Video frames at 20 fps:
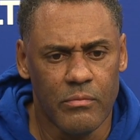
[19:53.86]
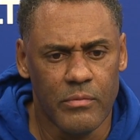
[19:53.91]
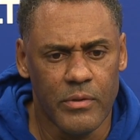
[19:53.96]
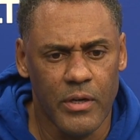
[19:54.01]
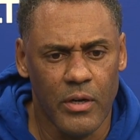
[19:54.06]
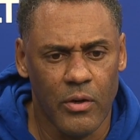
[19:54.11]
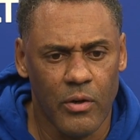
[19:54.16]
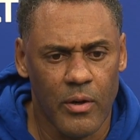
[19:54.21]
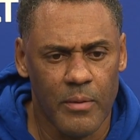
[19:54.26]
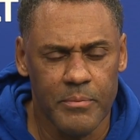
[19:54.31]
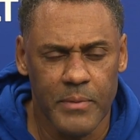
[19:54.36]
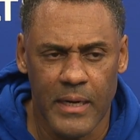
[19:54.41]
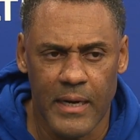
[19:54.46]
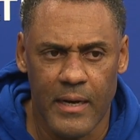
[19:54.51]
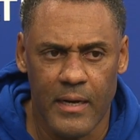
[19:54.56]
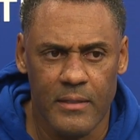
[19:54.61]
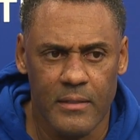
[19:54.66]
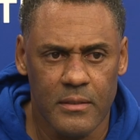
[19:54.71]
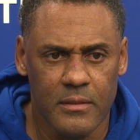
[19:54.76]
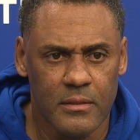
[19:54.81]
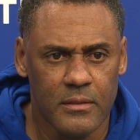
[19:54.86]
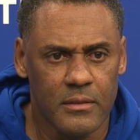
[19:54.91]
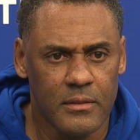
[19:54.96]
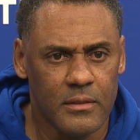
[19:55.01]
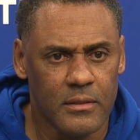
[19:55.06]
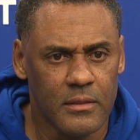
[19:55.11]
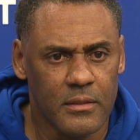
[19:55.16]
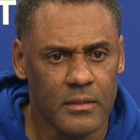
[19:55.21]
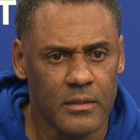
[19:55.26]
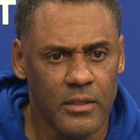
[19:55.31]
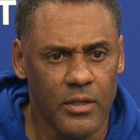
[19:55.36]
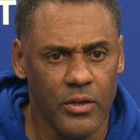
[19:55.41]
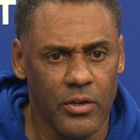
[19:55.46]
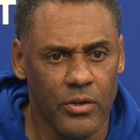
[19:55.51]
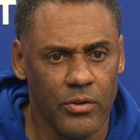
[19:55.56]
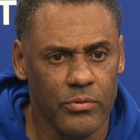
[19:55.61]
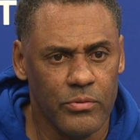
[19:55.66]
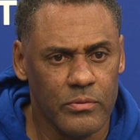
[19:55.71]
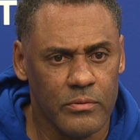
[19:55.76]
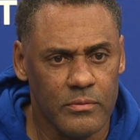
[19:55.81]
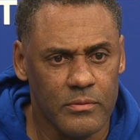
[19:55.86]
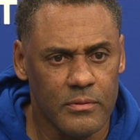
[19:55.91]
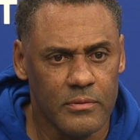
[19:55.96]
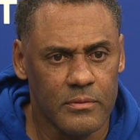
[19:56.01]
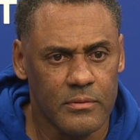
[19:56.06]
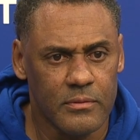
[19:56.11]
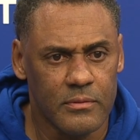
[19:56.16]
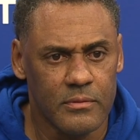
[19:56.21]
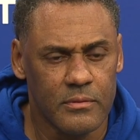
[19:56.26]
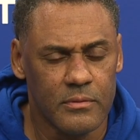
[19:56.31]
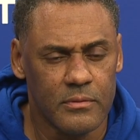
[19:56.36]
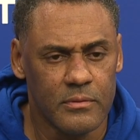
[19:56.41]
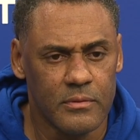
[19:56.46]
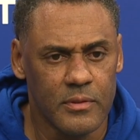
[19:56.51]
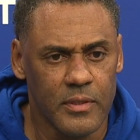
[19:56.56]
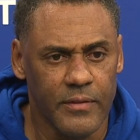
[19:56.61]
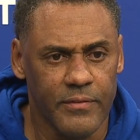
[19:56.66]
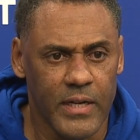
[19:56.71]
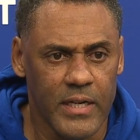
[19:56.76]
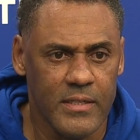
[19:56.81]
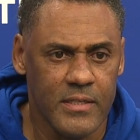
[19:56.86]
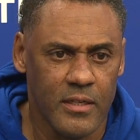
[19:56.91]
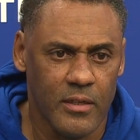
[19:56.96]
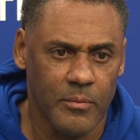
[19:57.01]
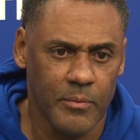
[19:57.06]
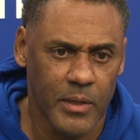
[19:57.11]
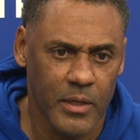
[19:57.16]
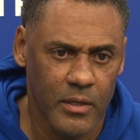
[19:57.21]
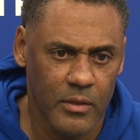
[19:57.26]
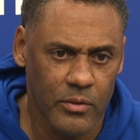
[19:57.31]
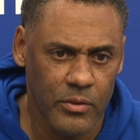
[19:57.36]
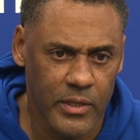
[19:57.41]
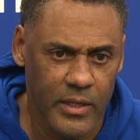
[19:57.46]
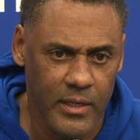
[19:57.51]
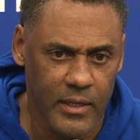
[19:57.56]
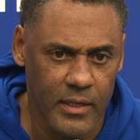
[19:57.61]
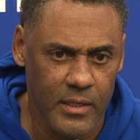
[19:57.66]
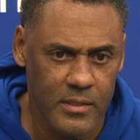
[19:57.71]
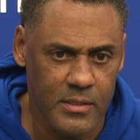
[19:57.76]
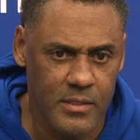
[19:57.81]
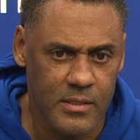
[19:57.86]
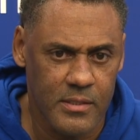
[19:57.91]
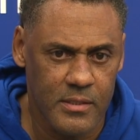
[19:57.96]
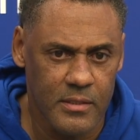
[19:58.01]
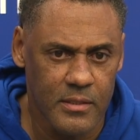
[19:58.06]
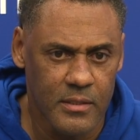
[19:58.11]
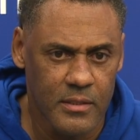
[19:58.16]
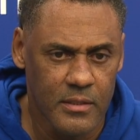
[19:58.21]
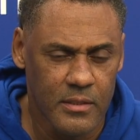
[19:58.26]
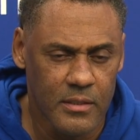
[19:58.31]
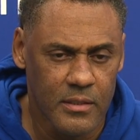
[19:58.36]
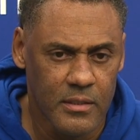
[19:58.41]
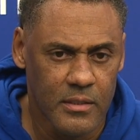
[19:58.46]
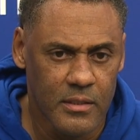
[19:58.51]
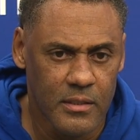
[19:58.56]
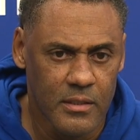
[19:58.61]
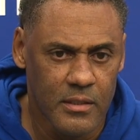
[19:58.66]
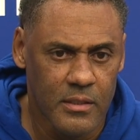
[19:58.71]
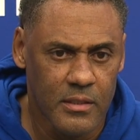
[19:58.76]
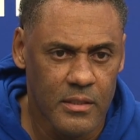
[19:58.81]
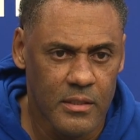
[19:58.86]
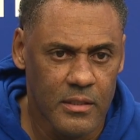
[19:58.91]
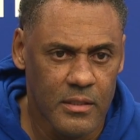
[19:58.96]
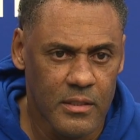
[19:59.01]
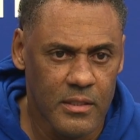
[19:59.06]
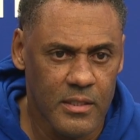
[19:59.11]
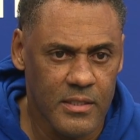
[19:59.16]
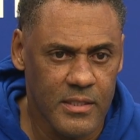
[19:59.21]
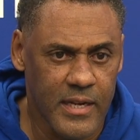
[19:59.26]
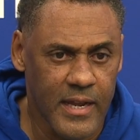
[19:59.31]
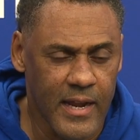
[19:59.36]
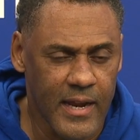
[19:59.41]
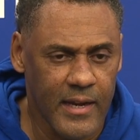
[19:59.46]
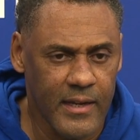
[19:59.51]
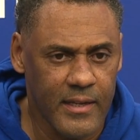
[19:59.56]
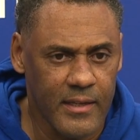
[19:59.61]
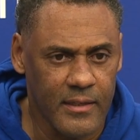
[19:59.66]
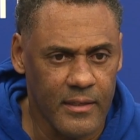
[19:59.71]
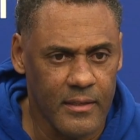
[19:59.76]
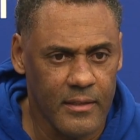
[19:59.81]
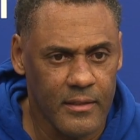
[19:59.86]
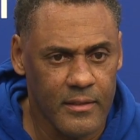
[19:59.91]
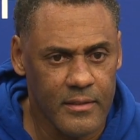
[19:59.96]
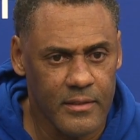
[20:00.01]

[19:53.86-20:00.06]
no, I'm not, you know, they tell me, okay, this guy can,